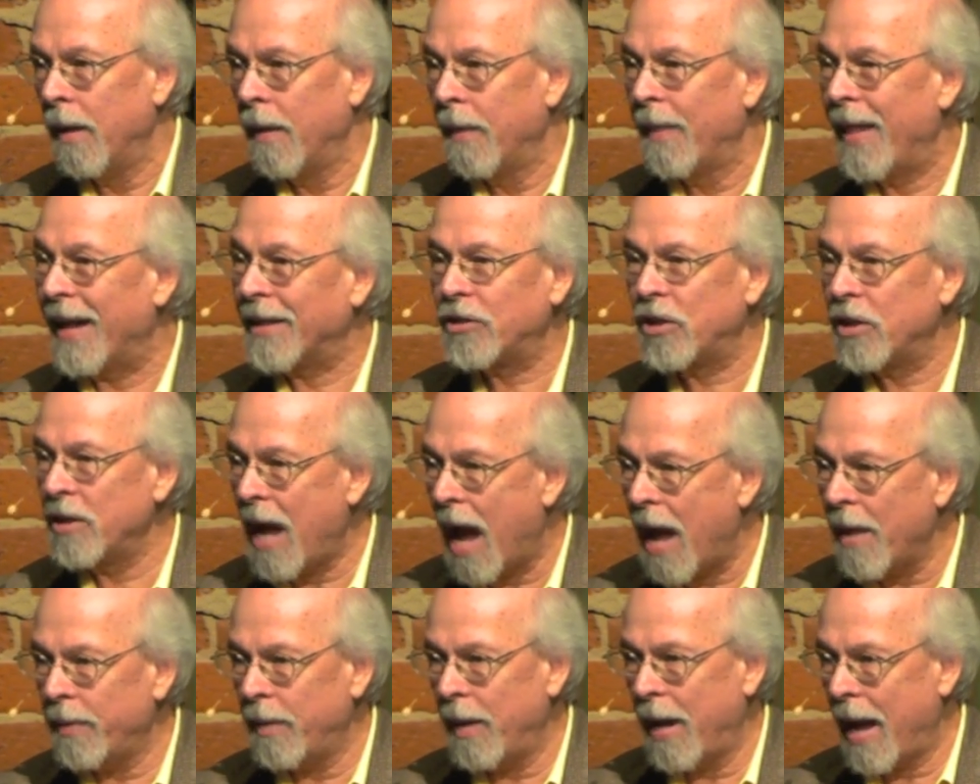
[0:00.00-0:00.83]
That's
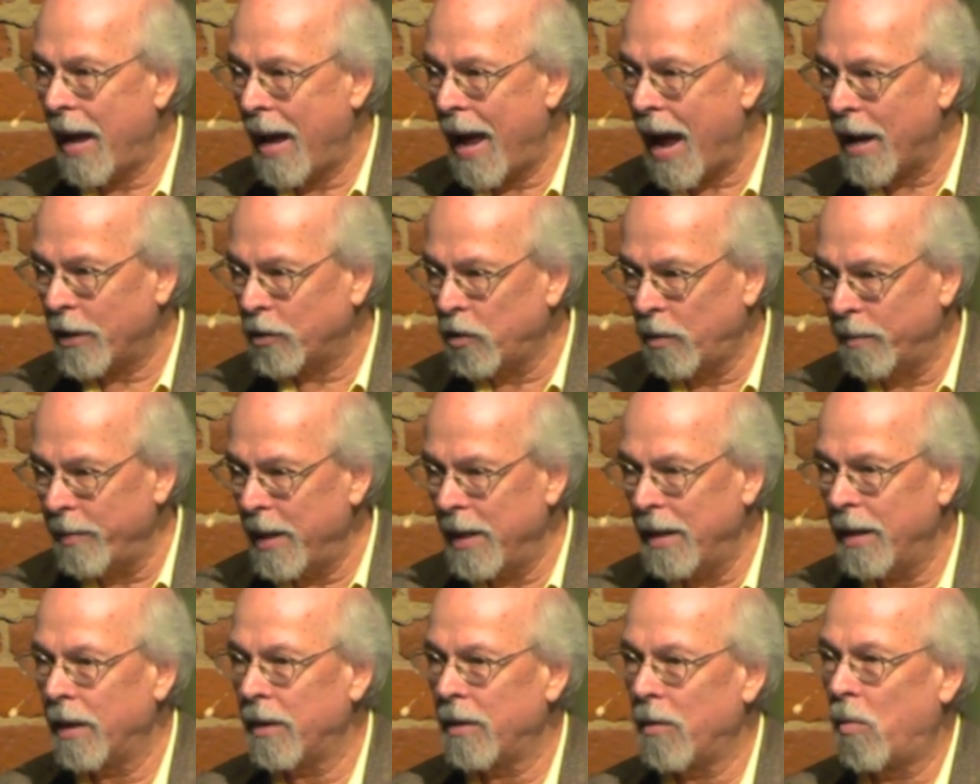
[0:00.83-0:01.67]
not the actual
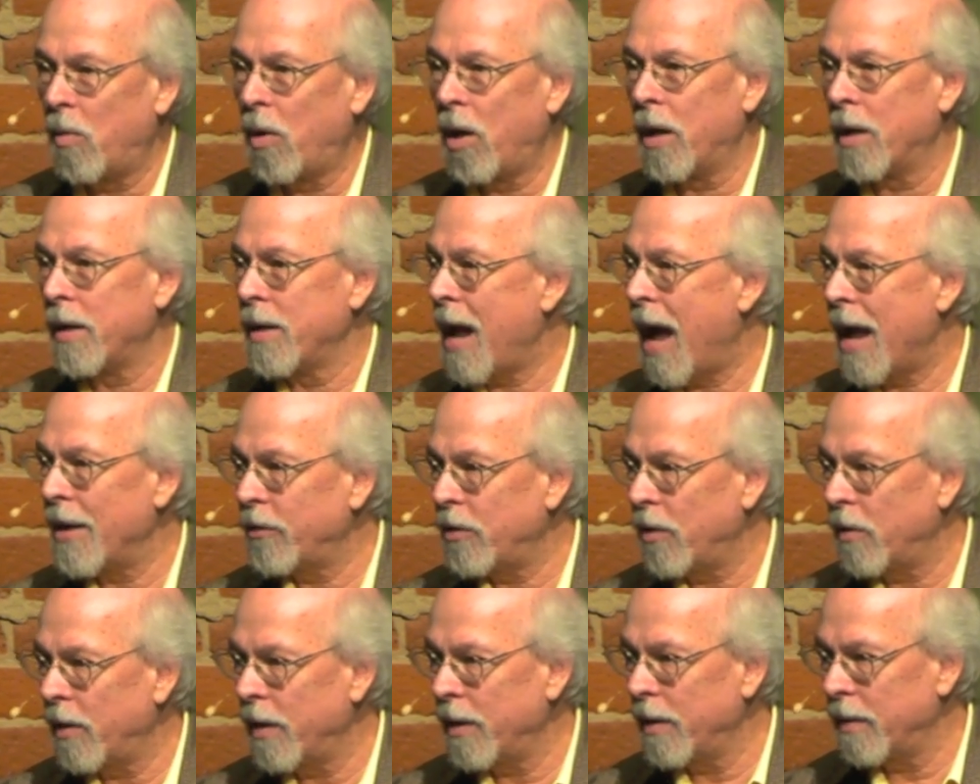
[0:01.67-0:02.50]
meaning of the word, not
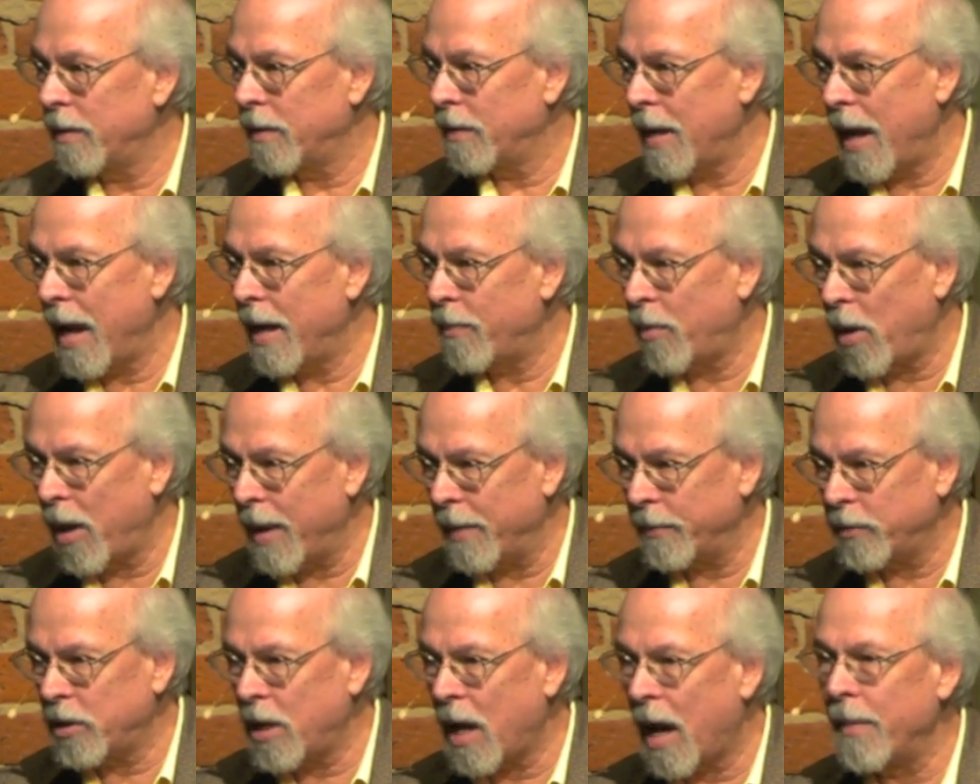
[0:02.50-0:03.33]
during
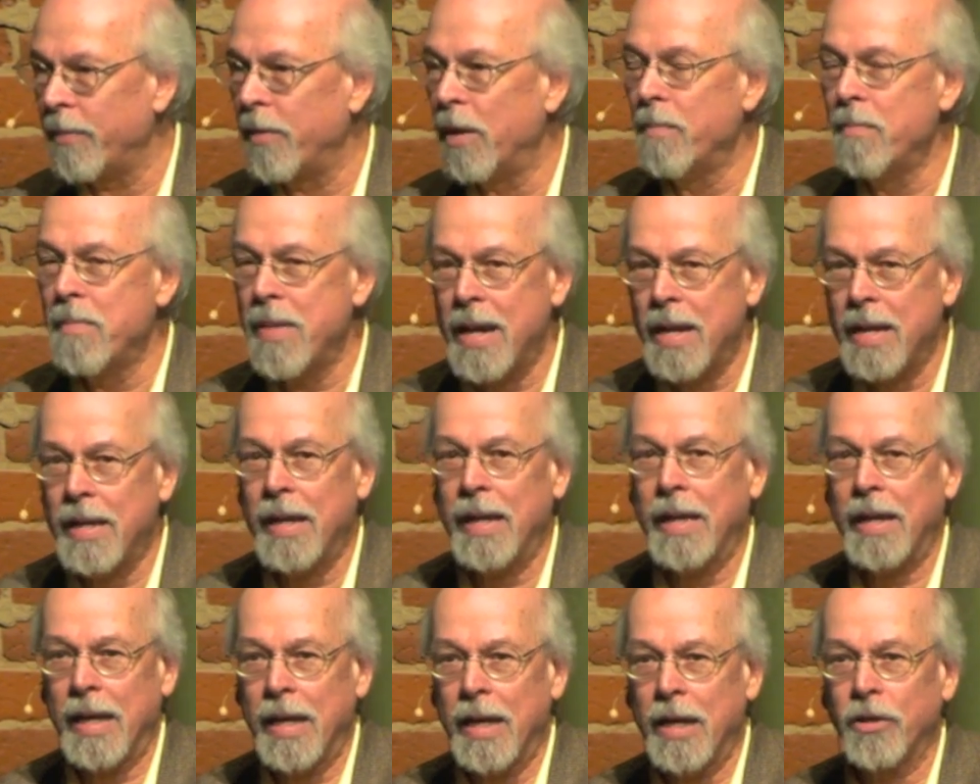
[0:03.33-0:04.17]
Abraham's time. The
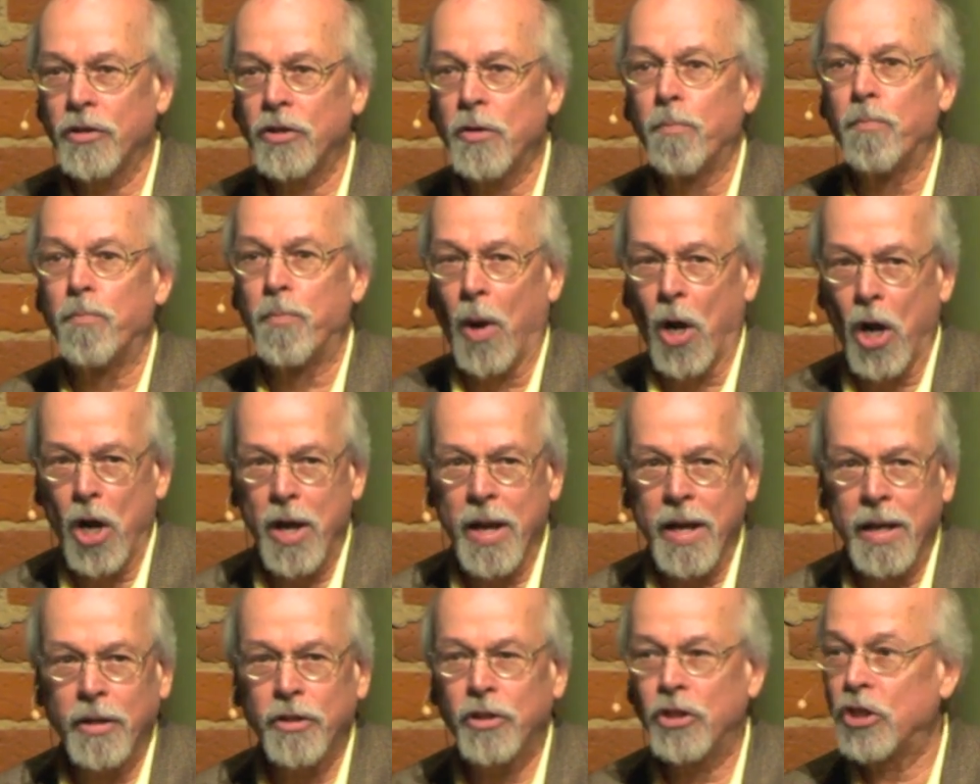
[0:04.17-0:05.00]
meaning is
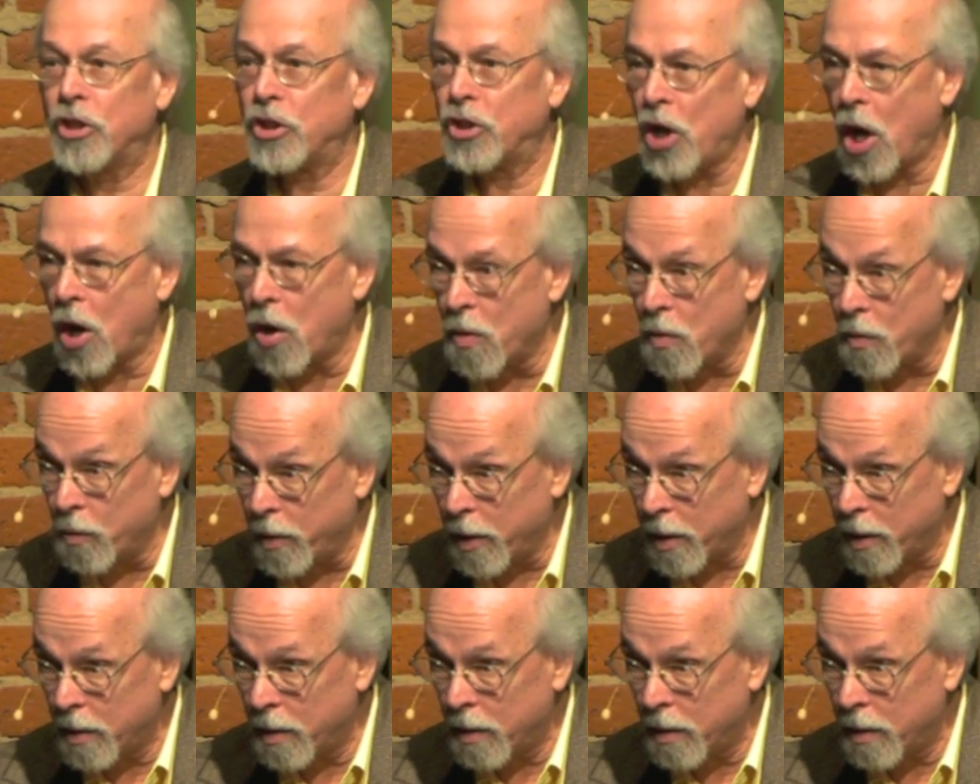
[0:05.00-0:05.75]
burning stone.